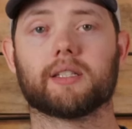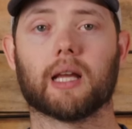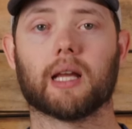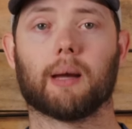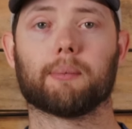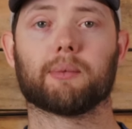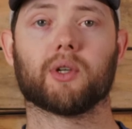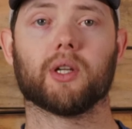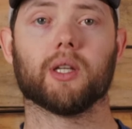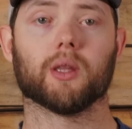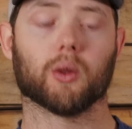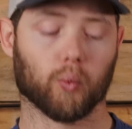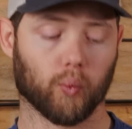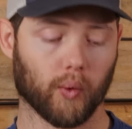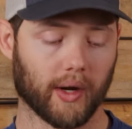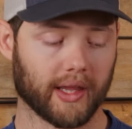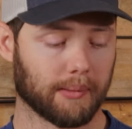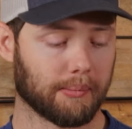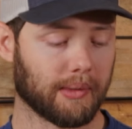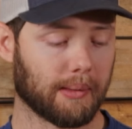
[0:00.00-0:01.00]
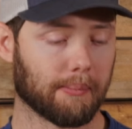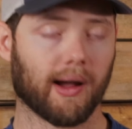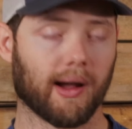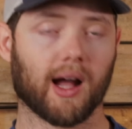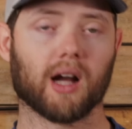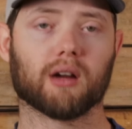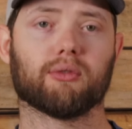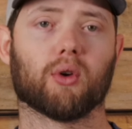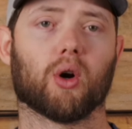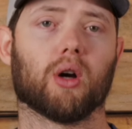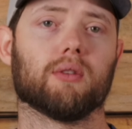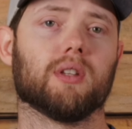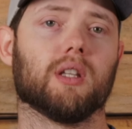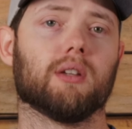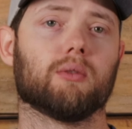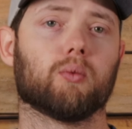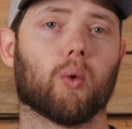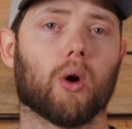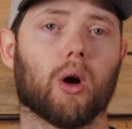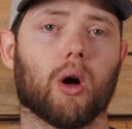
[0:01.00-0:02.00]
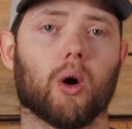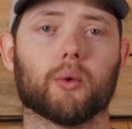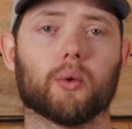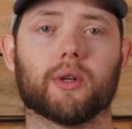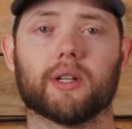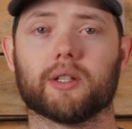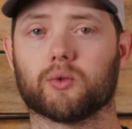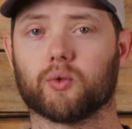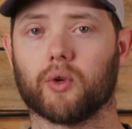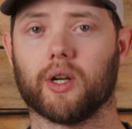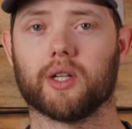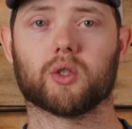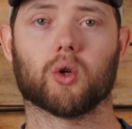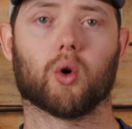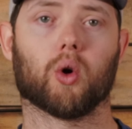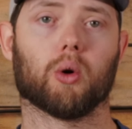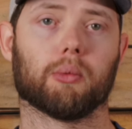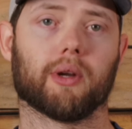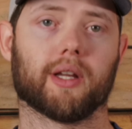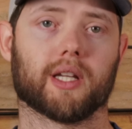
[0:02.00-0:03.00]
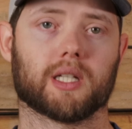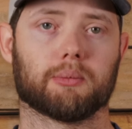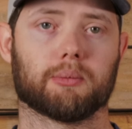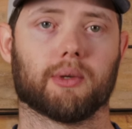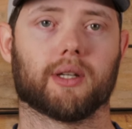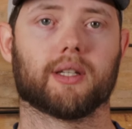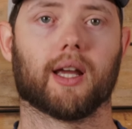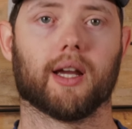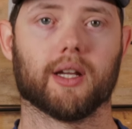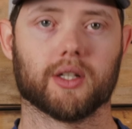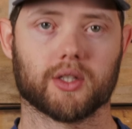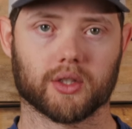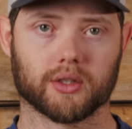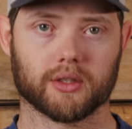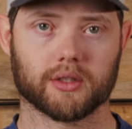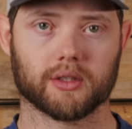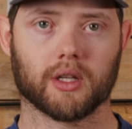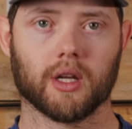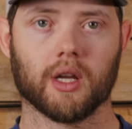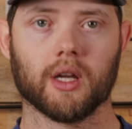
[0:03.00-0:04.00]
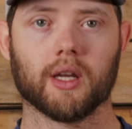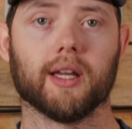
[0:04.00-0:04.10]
summary, the Weatherby Mark V Live Wild has reached all my expectations.